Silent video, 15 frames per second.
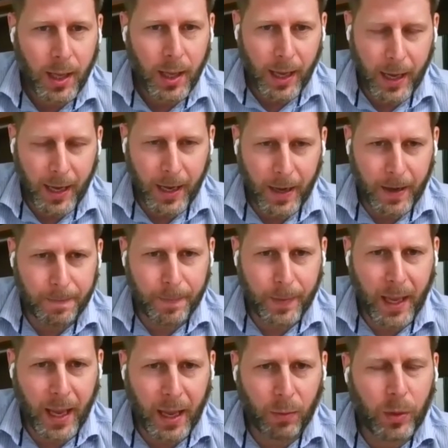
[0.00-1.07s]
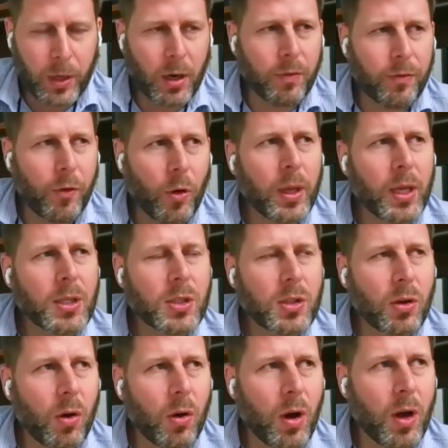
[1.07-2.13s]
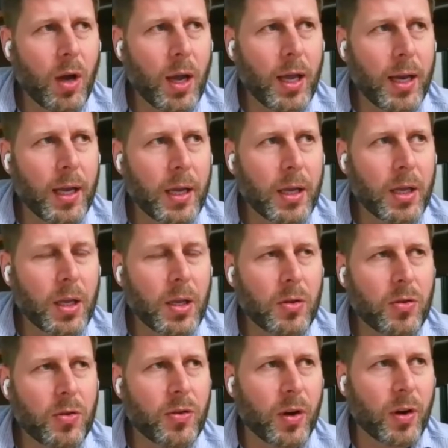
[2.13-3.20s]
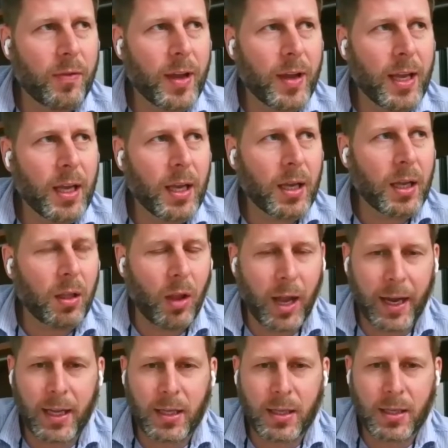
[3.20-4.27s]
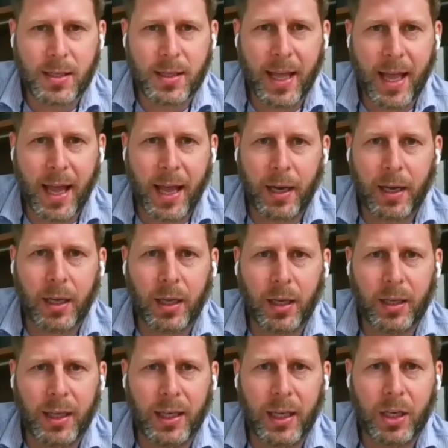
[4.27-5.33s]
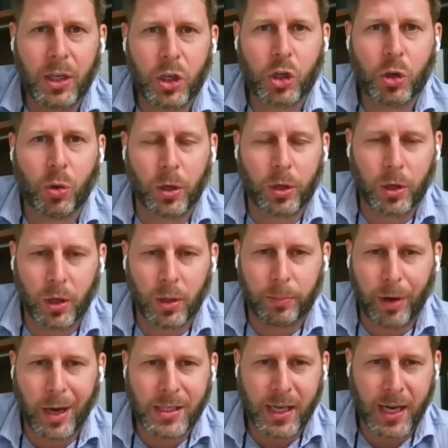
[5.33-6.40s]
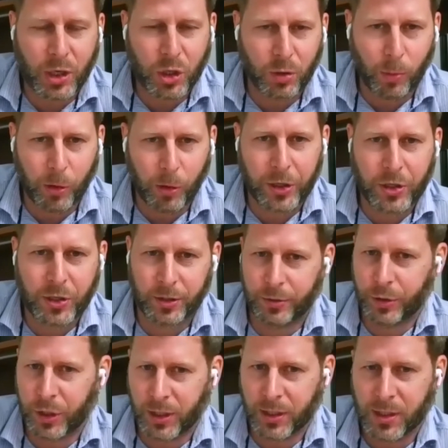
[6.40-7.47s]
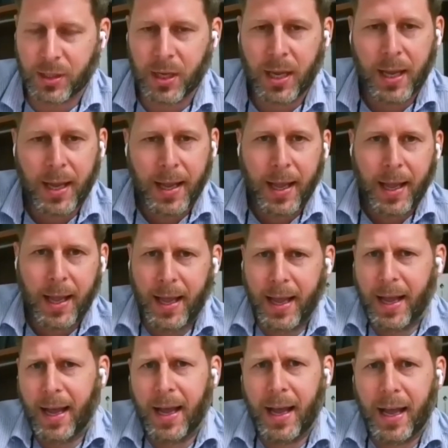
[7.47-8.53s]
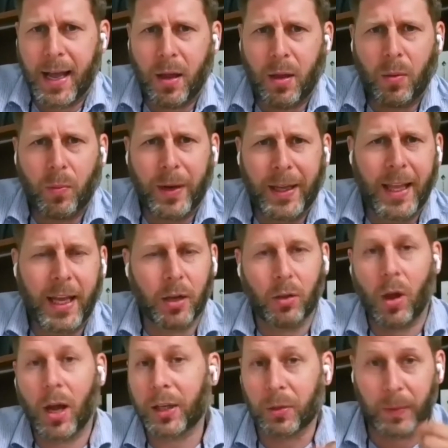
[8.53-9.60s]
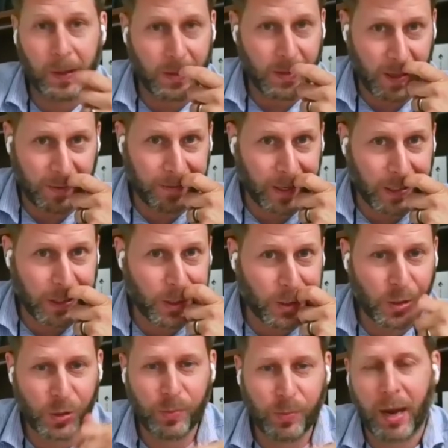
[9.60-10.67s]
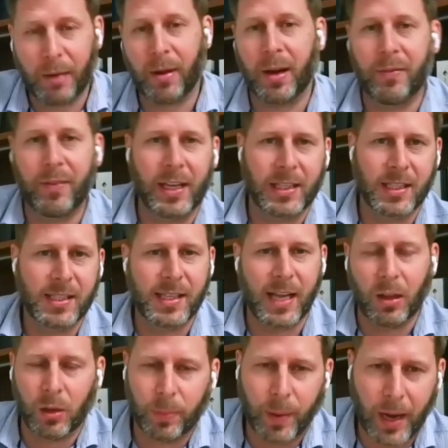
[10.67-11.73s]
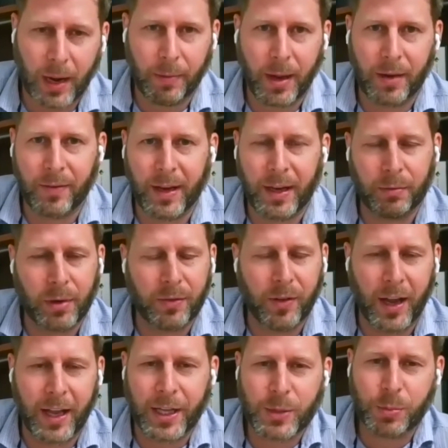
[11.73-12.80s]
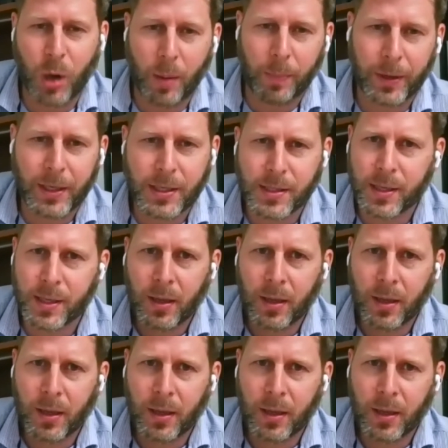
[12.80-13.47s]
and we are focused on serving clients that need short-term residential mortgage solutions. We lend a lot to real estate investors who buy, renovate, and sell, or buy, renovate, and refinance properties.